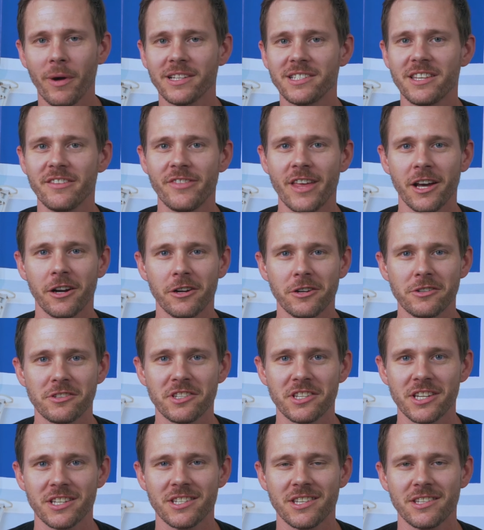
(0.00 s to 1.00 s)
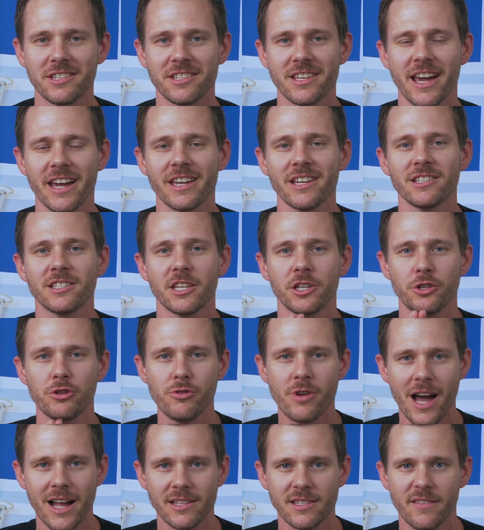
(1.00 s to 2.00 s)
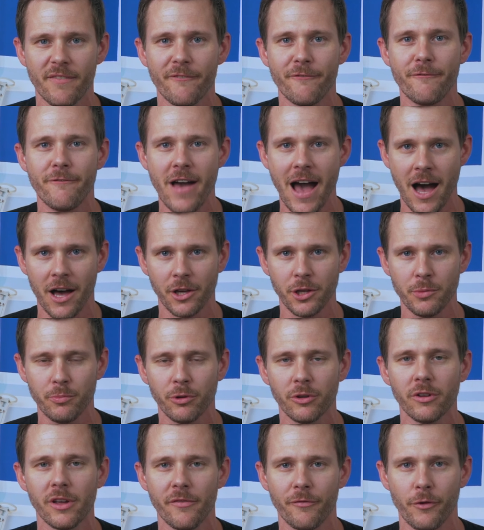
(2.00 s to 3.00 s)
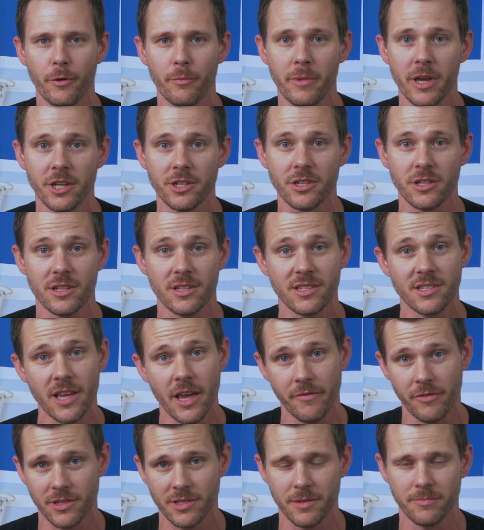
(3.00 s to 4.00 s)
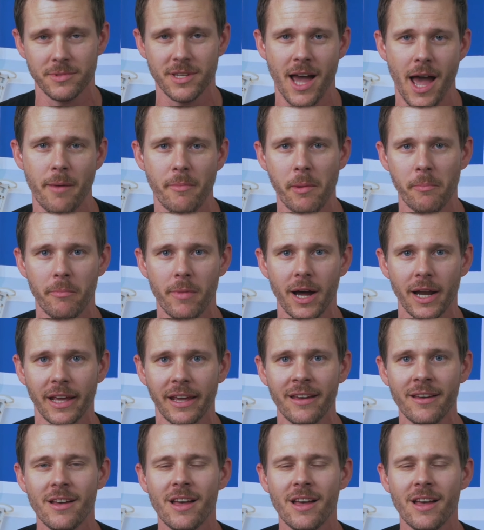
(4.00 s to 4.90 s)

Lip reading: I did that under 60 seconds and you got some valuable information to save you some time and money.